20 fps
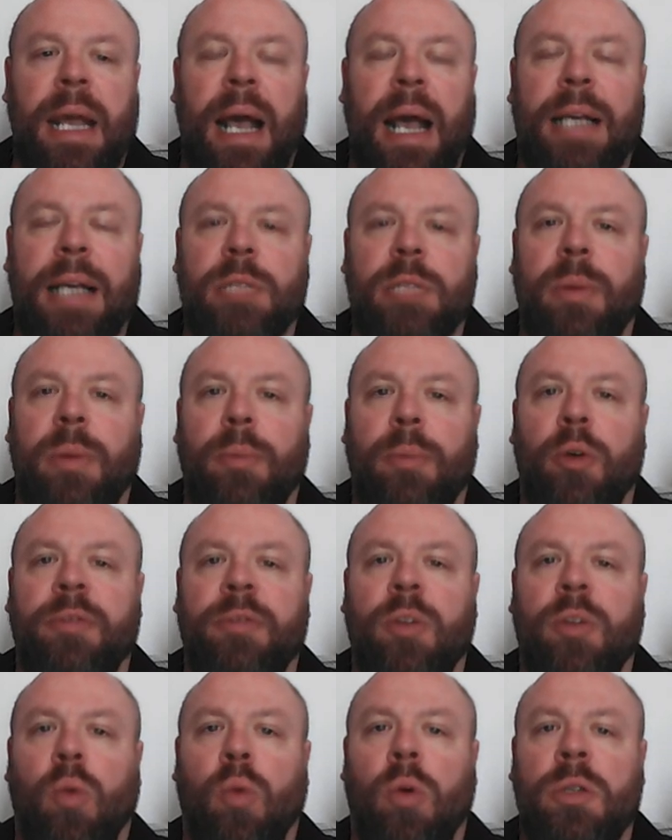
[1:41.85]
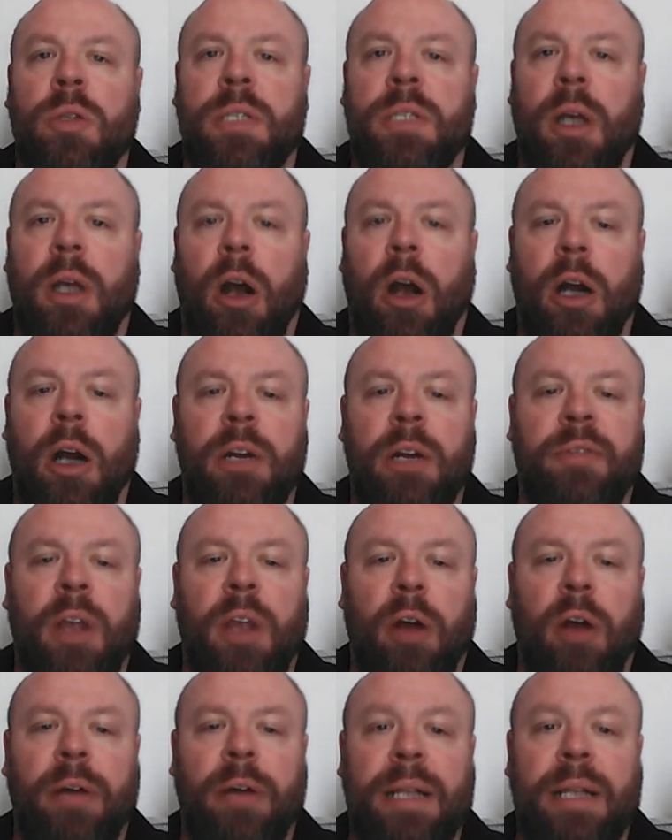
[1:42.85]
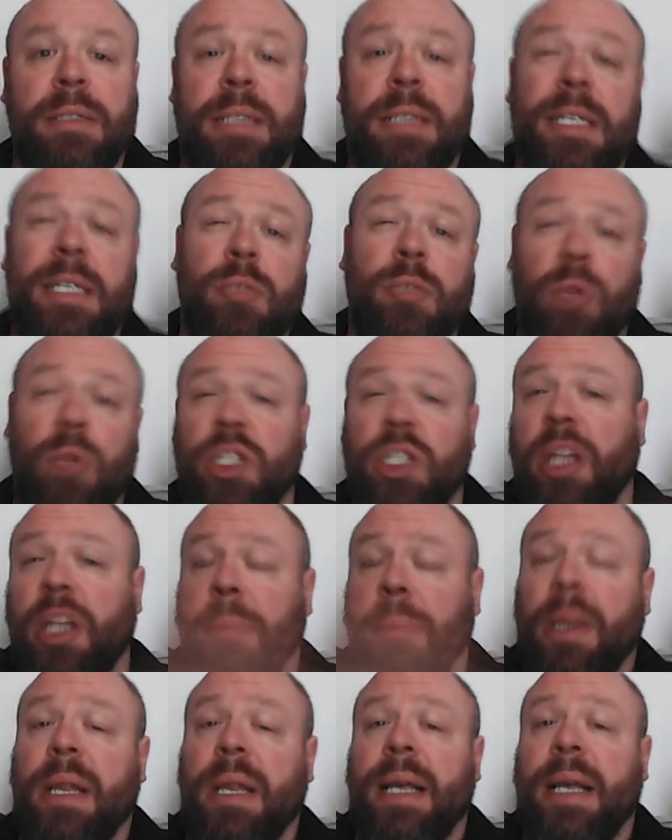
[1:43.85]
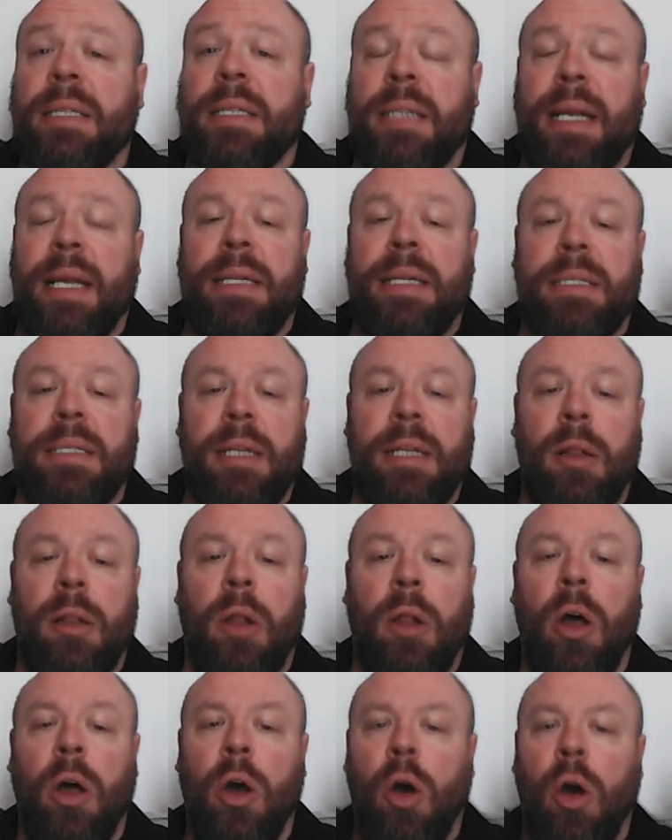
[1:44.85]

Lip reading: as we move towards the heart of the hurricane season, which typically isn't until